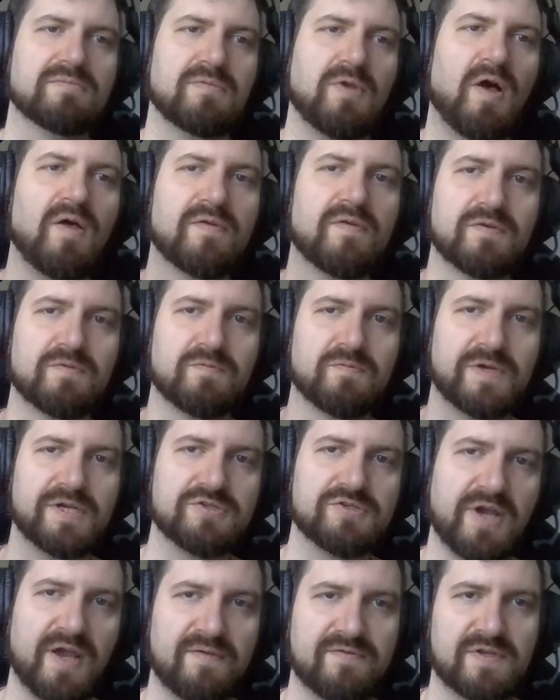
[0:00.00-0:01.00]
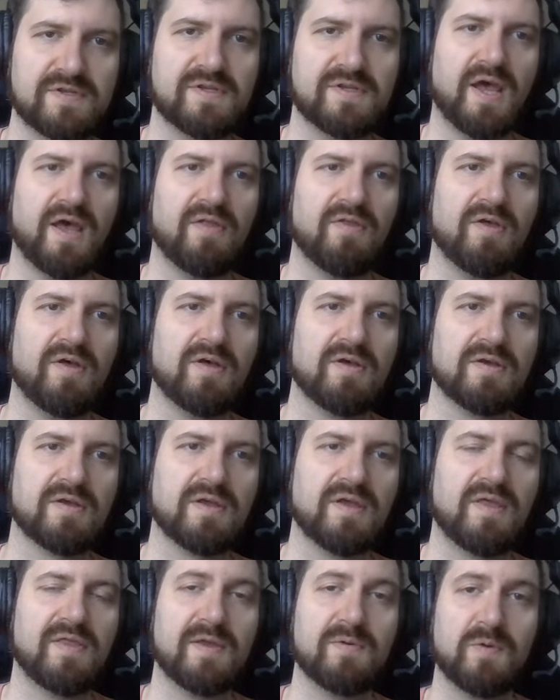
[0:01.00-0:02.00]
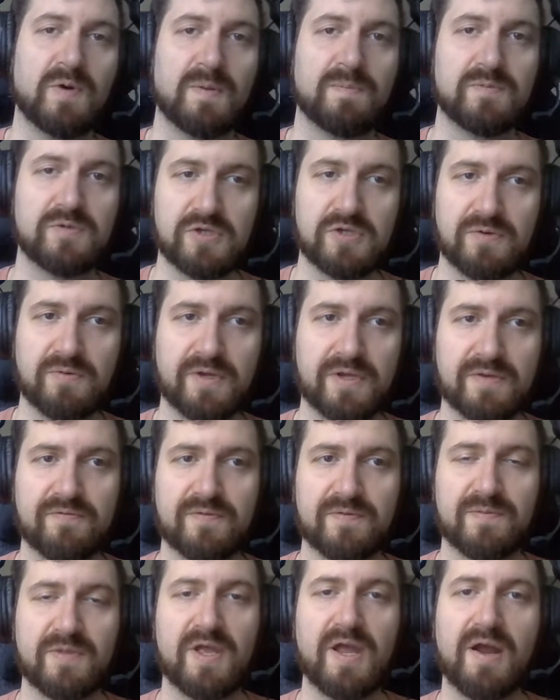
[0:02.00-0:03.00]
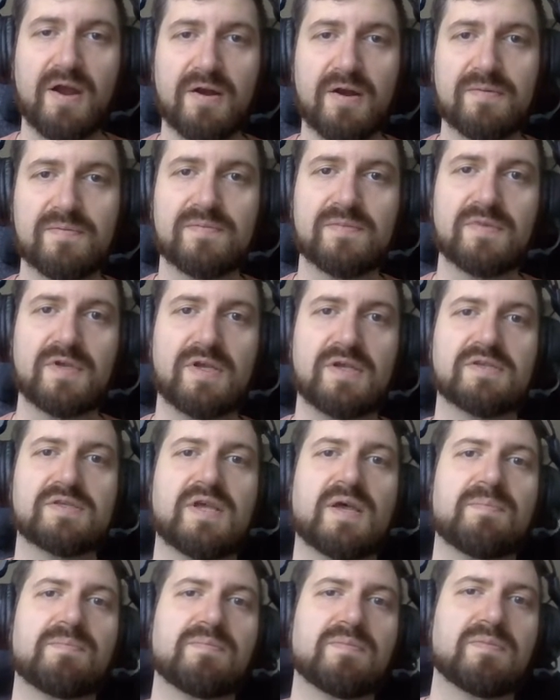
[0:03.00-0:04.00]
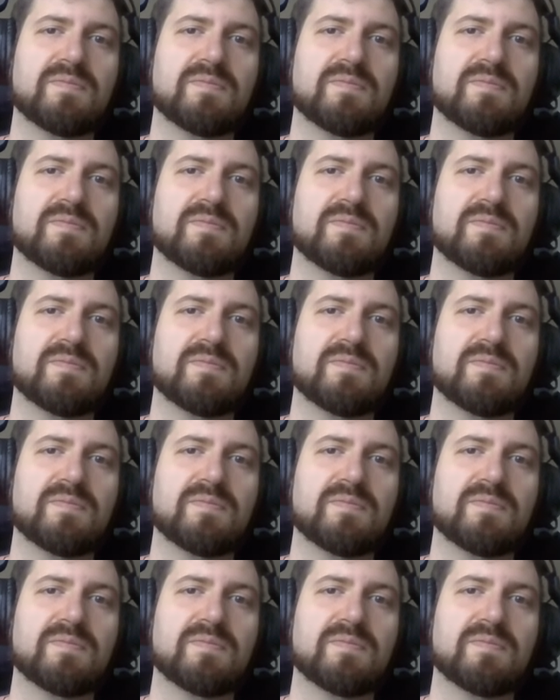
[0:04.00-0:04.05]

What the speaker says: all of the redrafted dialogue, and then what I'm doing from there is I'm